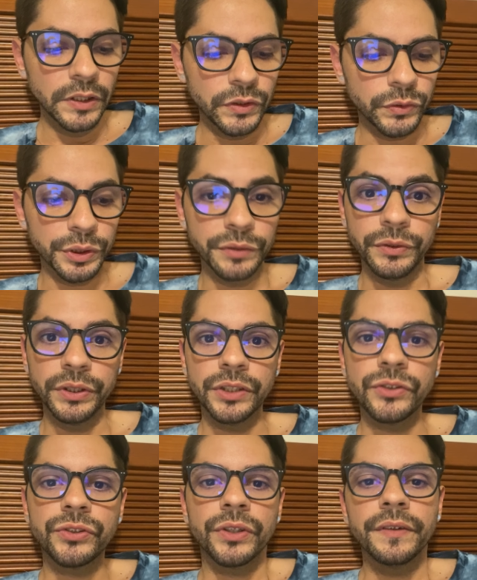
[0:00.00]
So if you
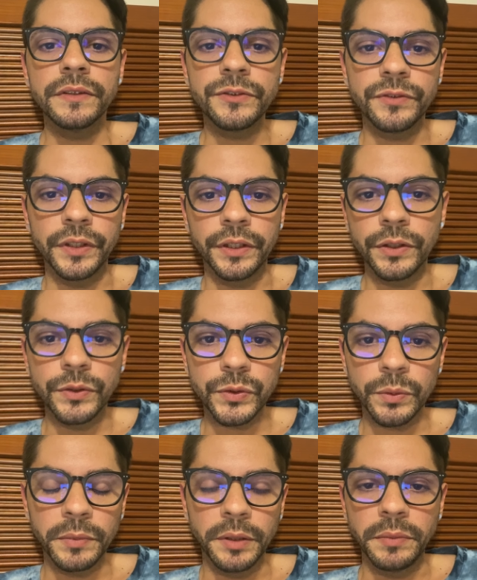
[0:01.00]
can share this video,
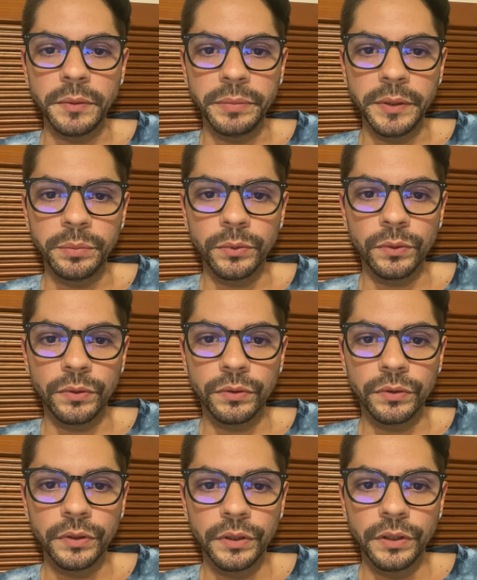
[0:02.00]
so maybe people,
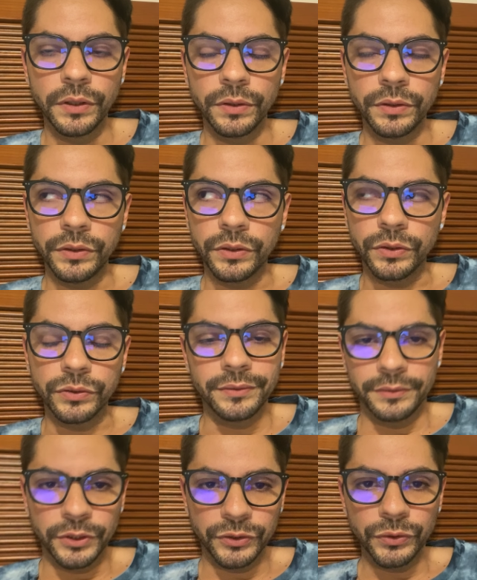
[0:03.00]

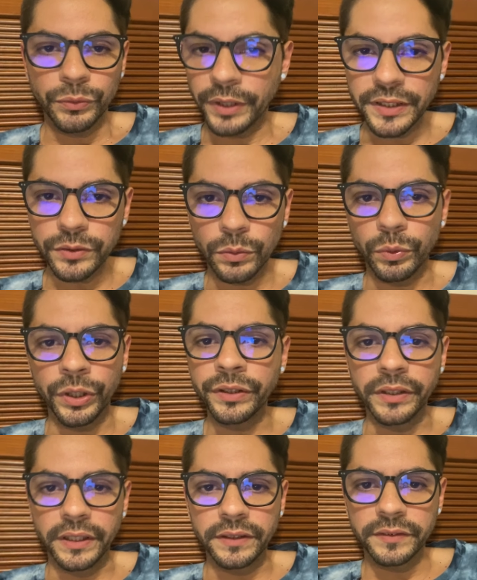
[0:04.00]
just to raise
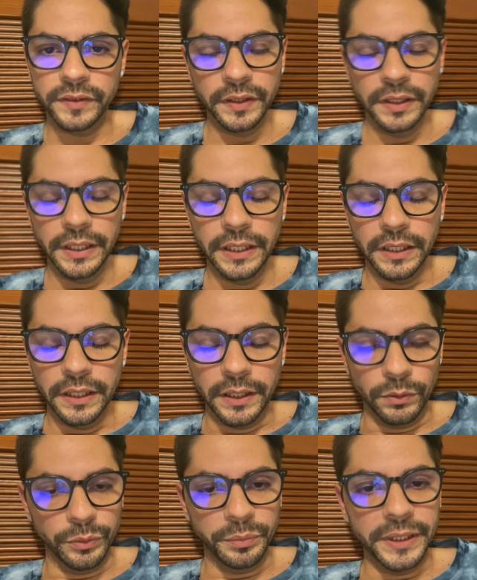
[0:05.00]
awareness,
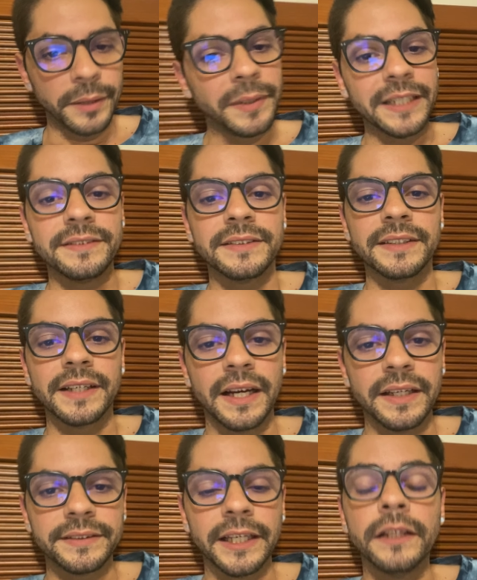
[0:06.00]
it would be amazing.
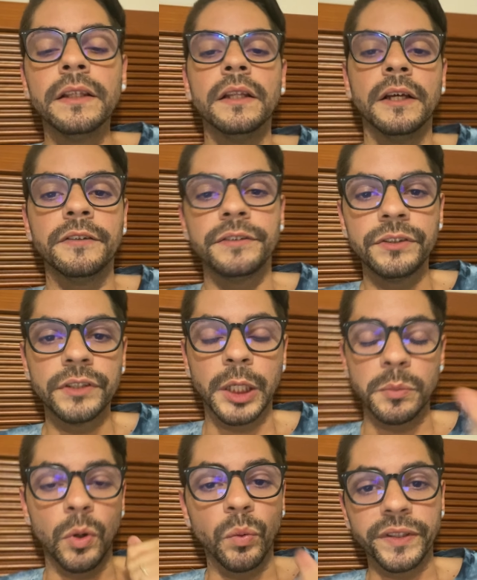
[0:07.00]
Guys, I love you, and
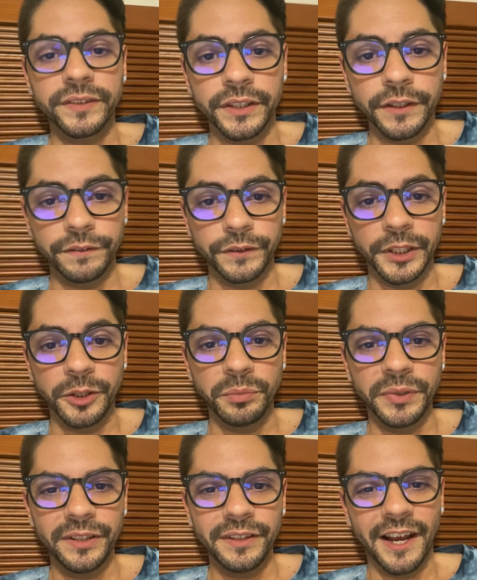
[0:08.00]
I'm always here if you need
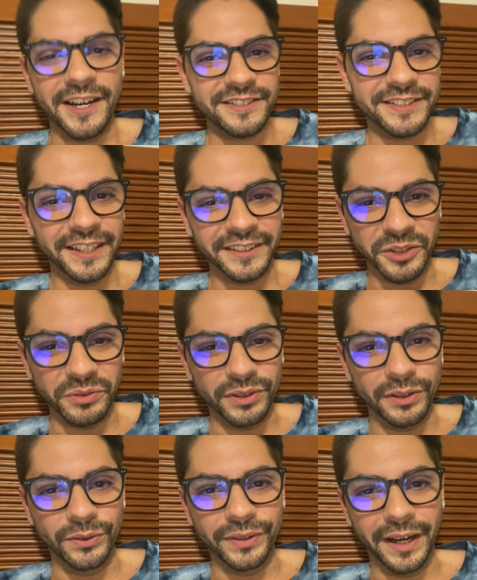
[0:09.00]
me. #never
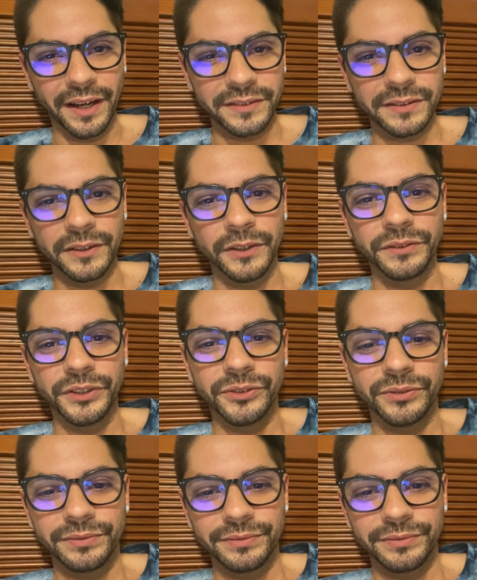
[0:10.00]
alone, guys. Love you.